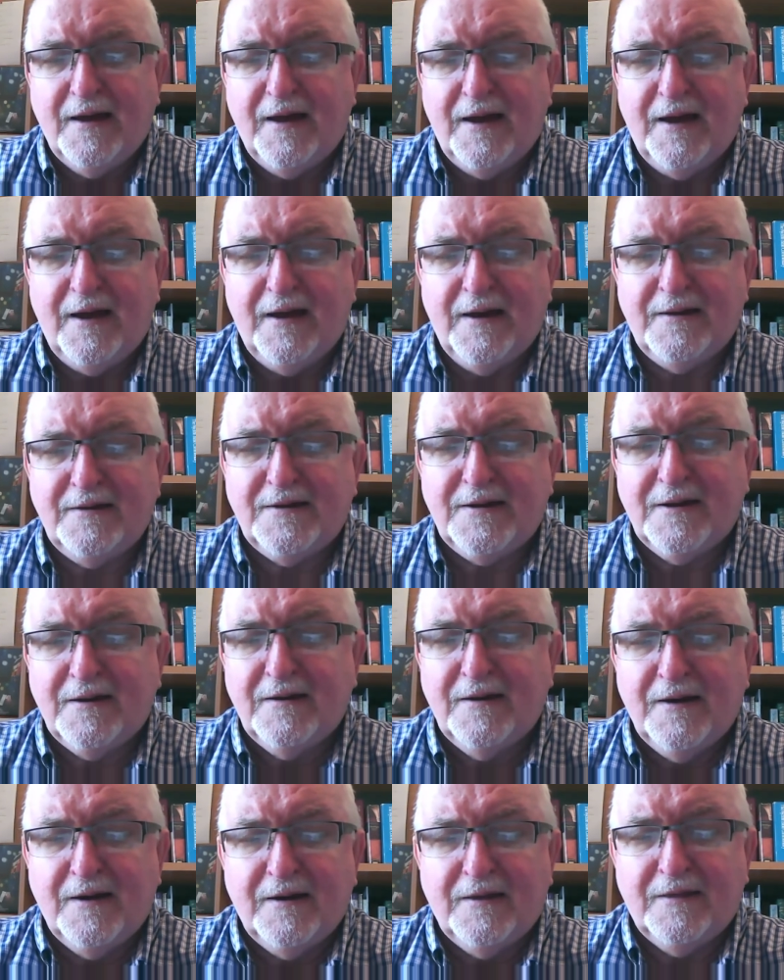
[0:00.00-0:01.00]
and
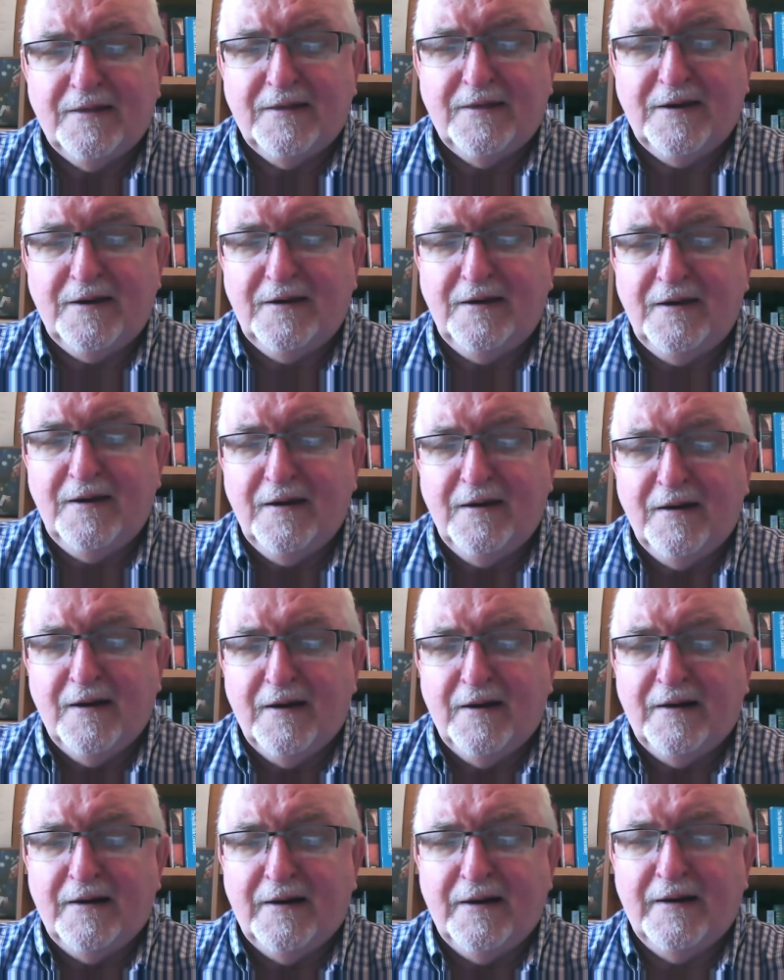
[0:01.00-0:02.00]
the
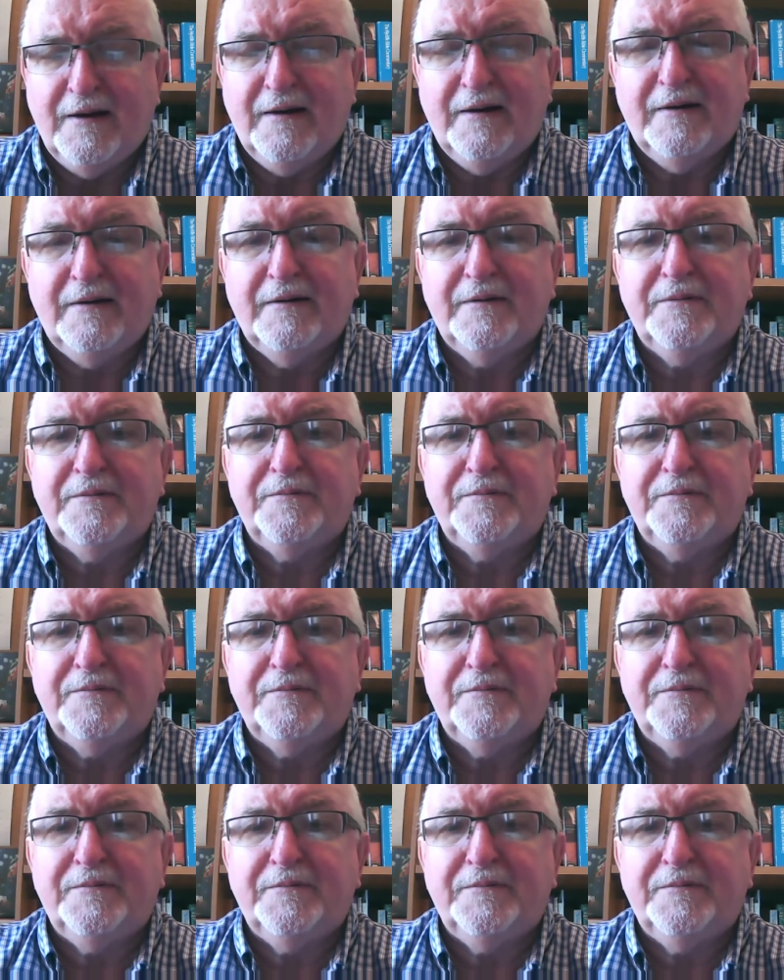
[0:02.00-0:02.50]
uh,